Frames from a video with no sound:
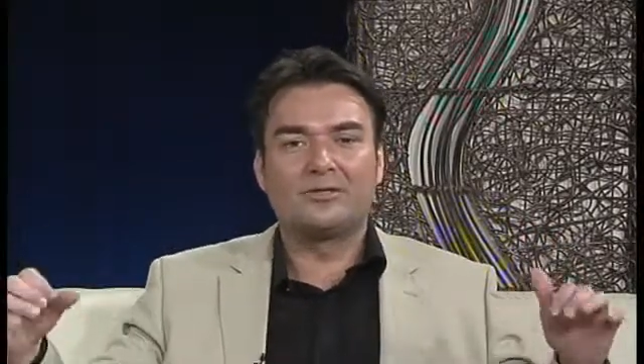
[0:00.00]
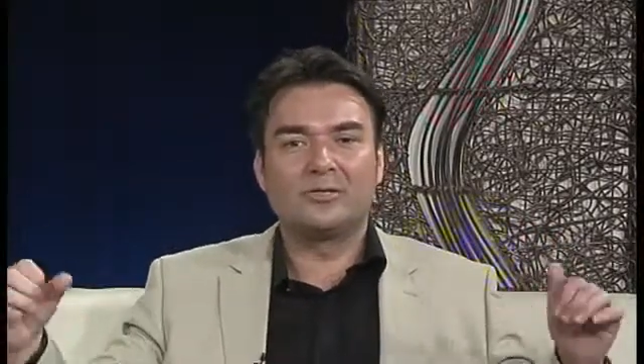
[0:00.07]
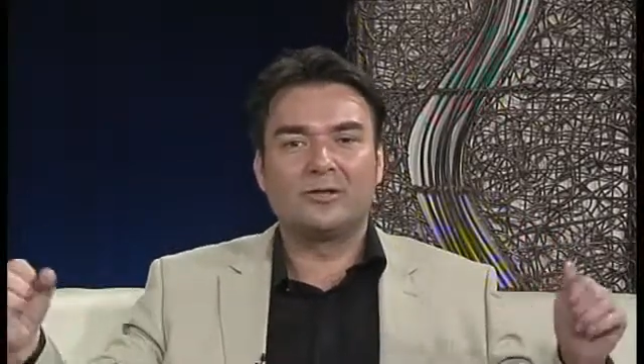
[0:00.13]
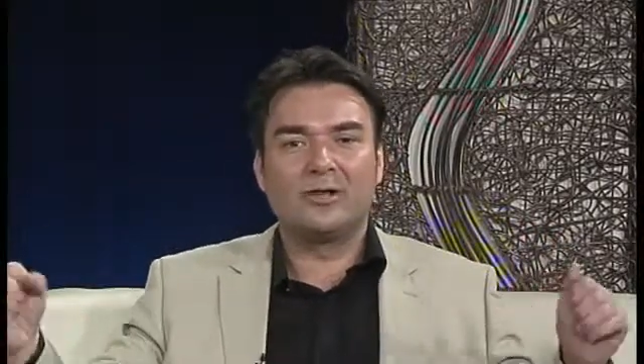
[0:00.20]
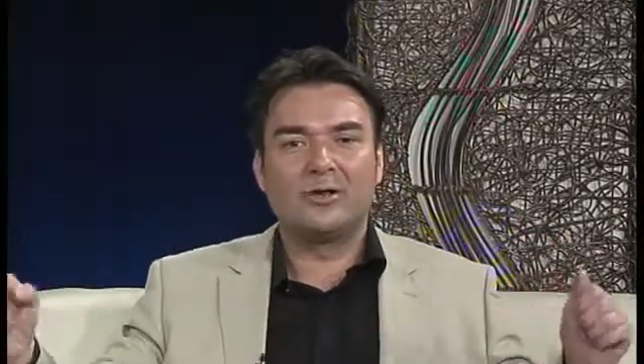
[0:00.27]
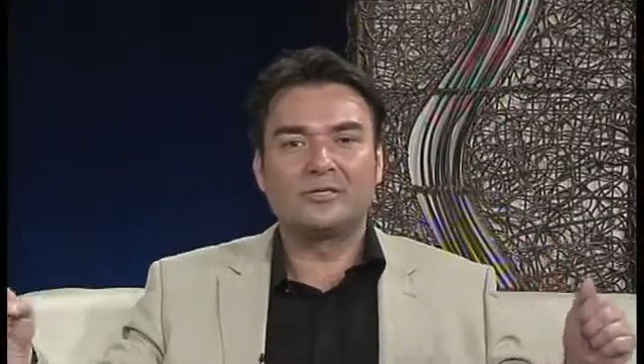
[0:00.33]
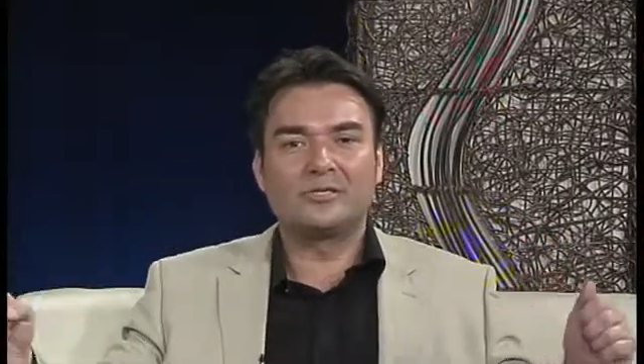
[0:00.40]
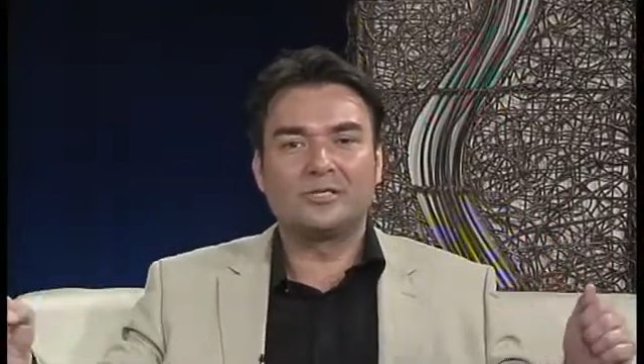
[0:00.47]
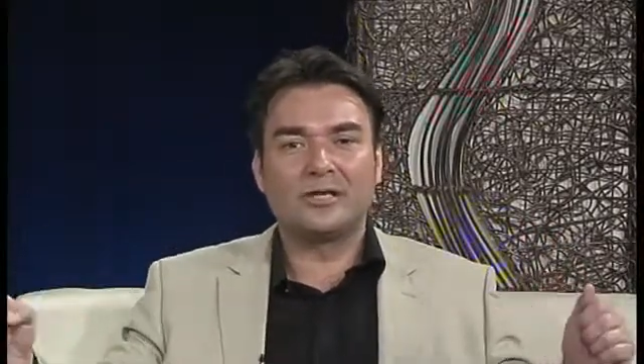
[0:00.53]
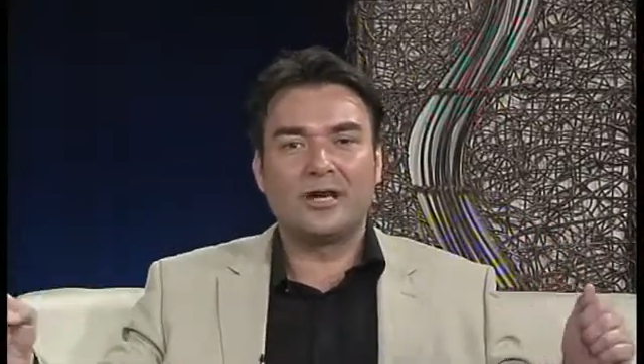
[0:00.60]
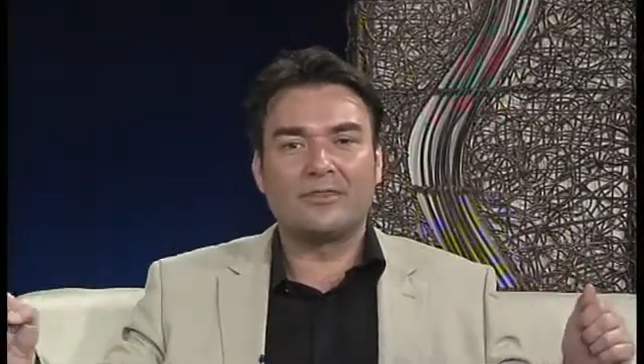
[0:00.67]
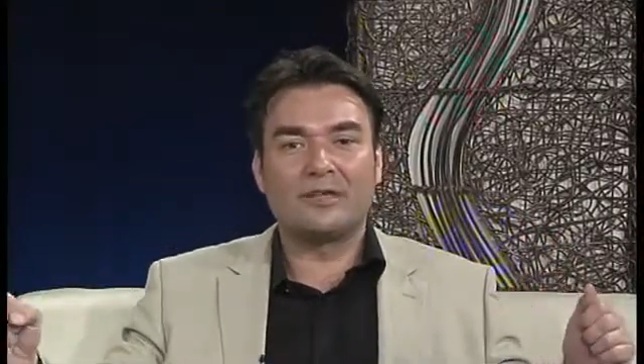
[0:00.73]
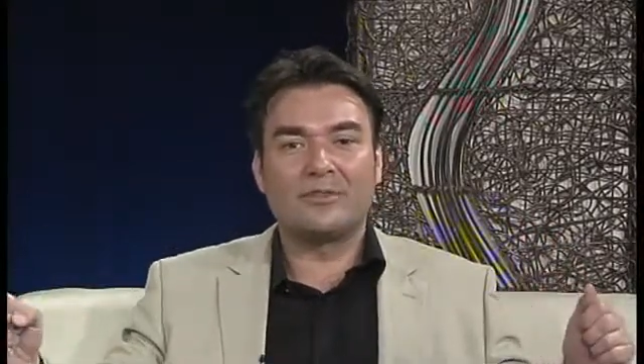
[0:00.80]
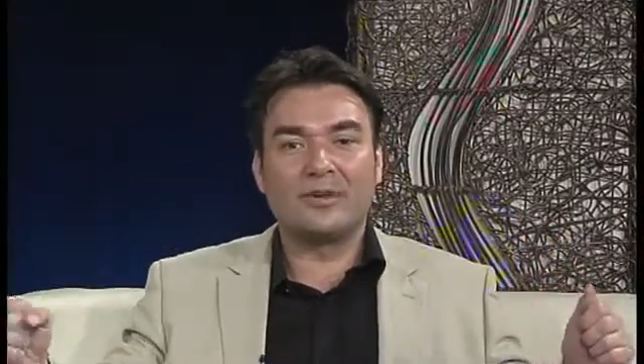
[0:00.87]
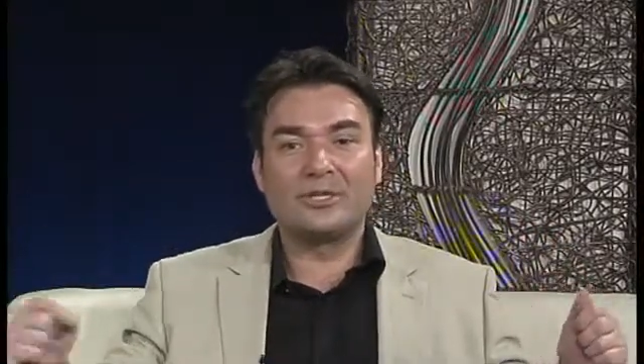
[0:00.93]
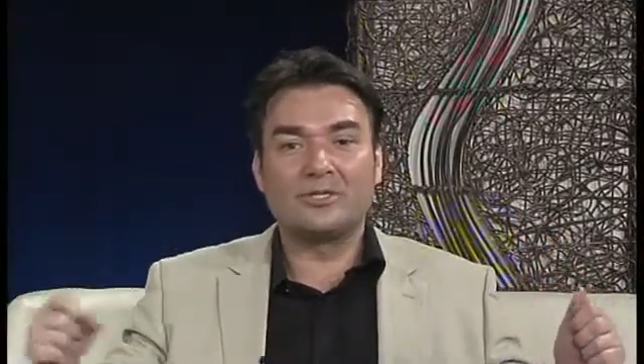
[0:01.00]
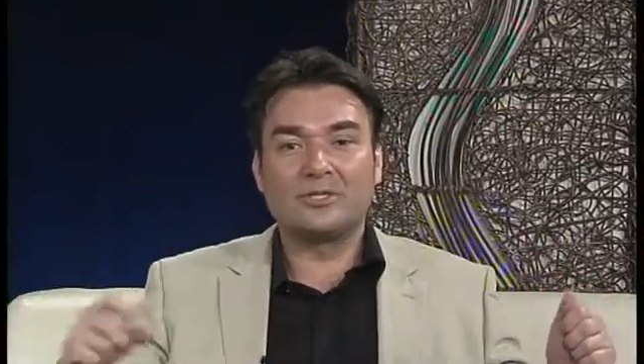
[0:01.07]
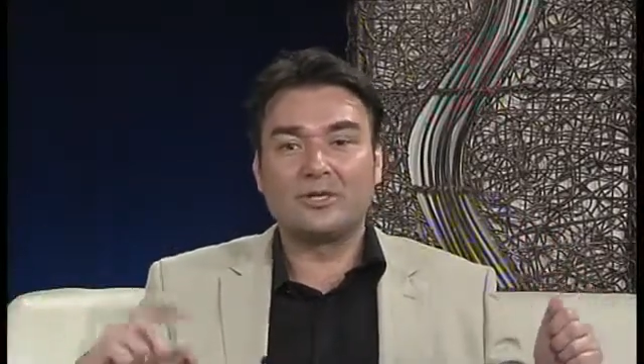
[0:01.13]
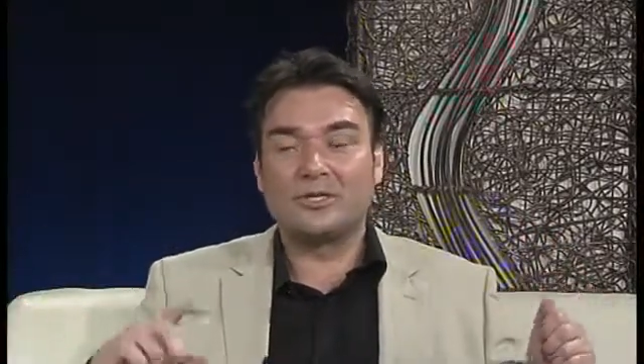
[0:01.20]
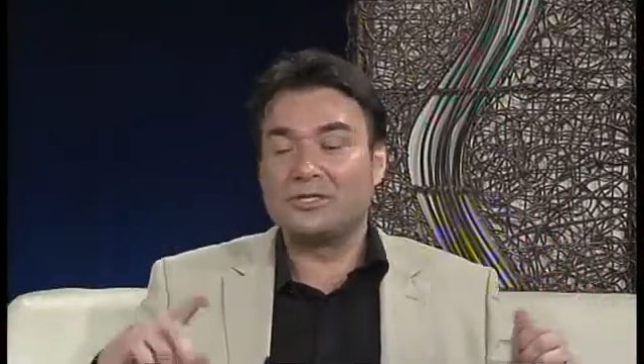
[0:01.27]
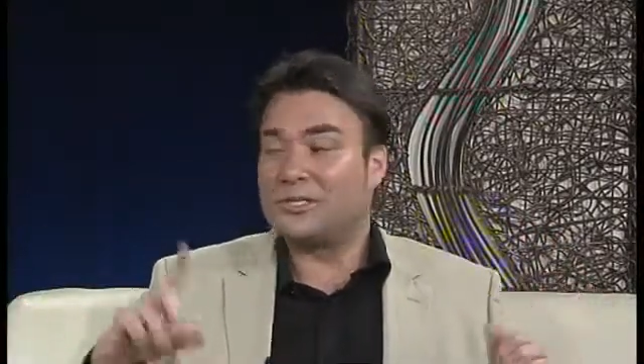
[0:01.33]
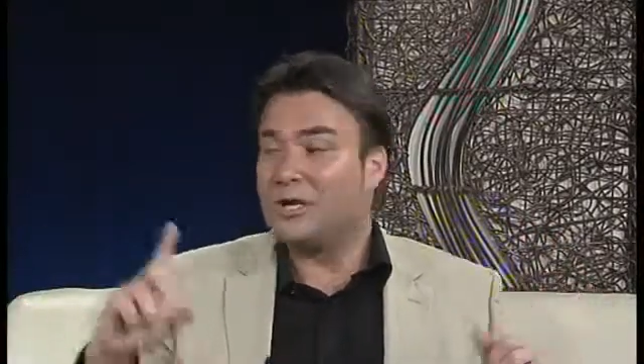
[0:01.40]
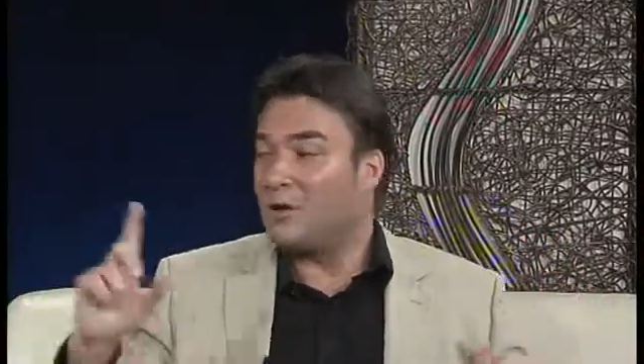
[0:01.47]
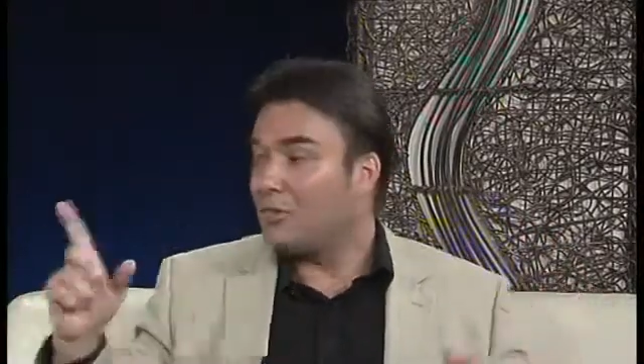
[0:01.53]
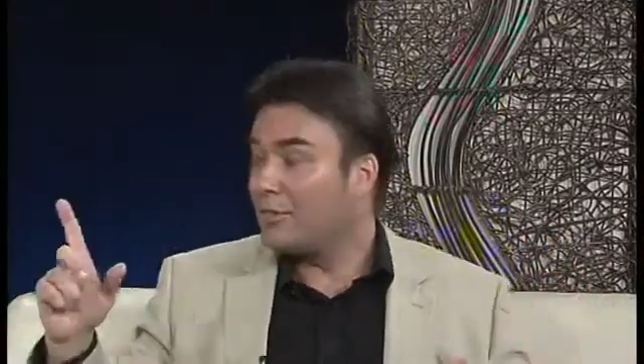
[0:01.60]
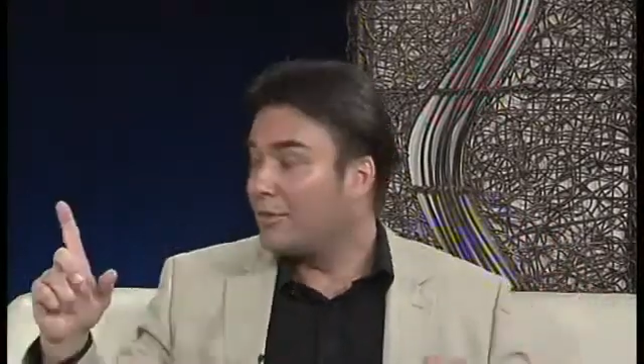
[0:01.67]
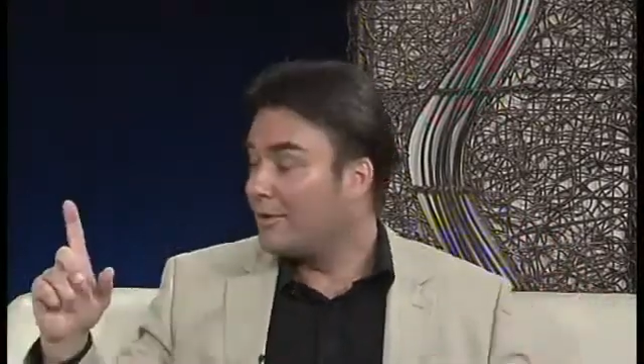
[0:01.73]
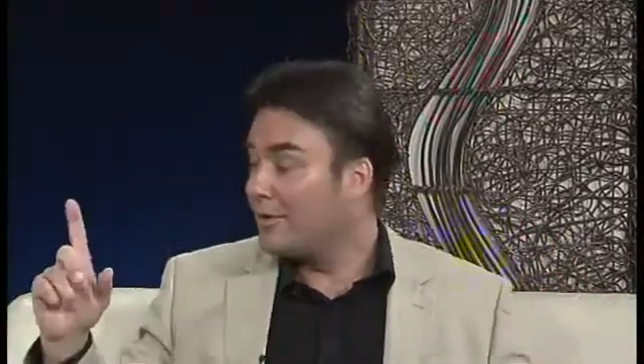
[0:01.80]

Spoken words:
close to nothing, but he's got his health.